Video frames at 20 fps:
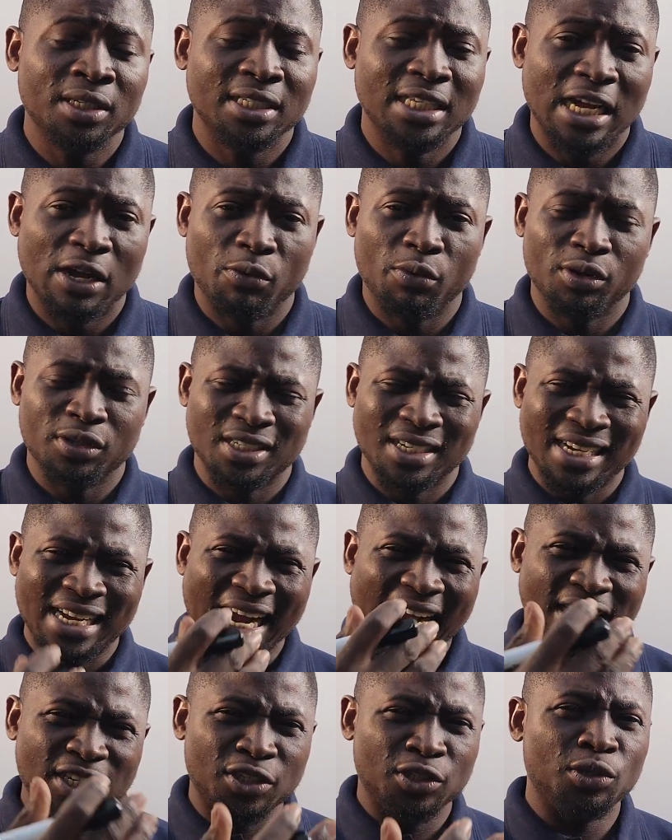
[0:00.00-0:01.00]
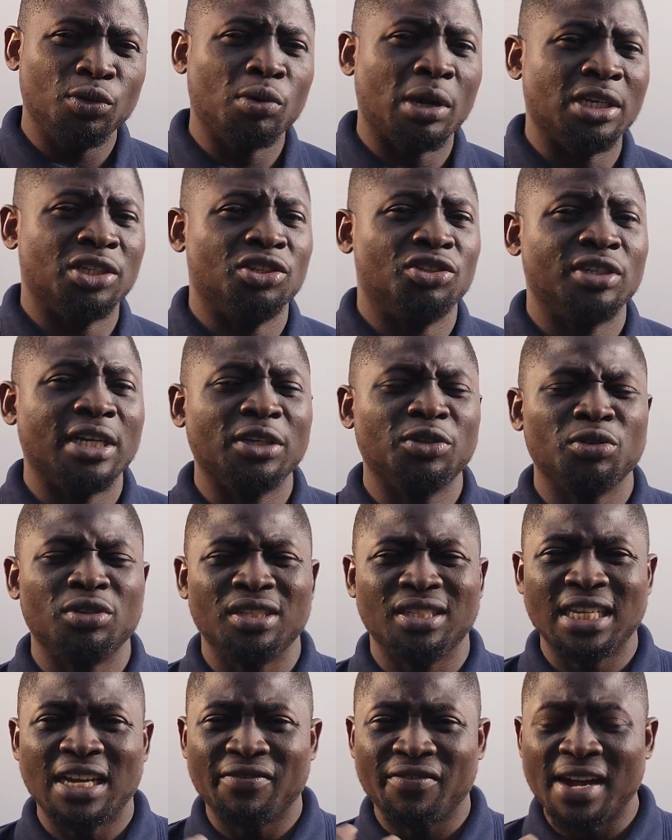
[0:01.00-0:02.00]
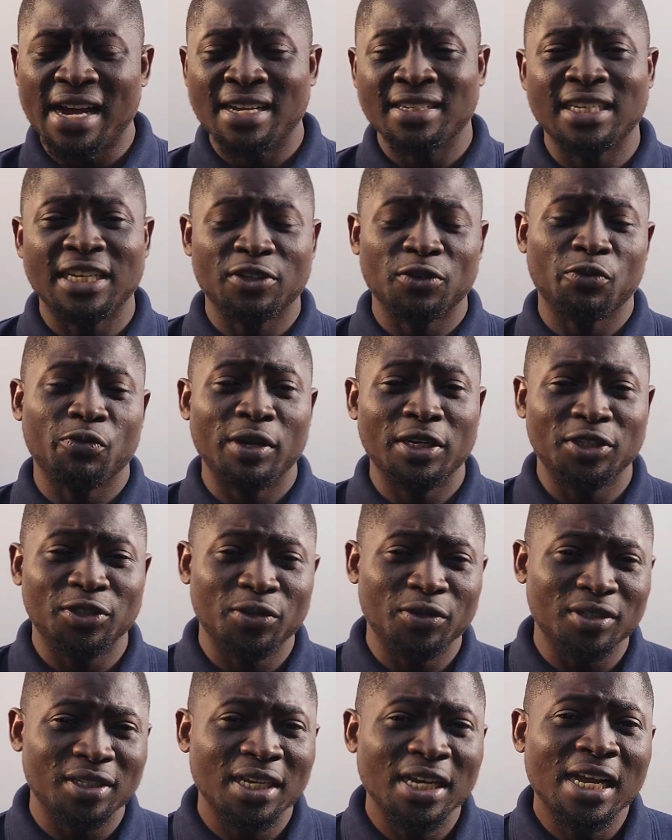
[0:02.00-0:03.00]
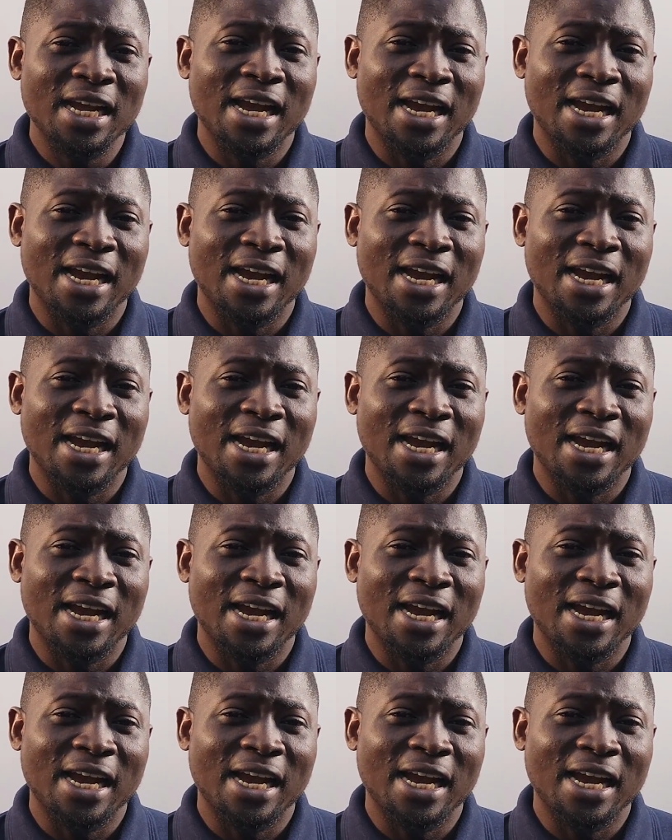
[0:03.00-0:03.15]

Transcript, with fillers: that what guides you as you try to decipher answer to questions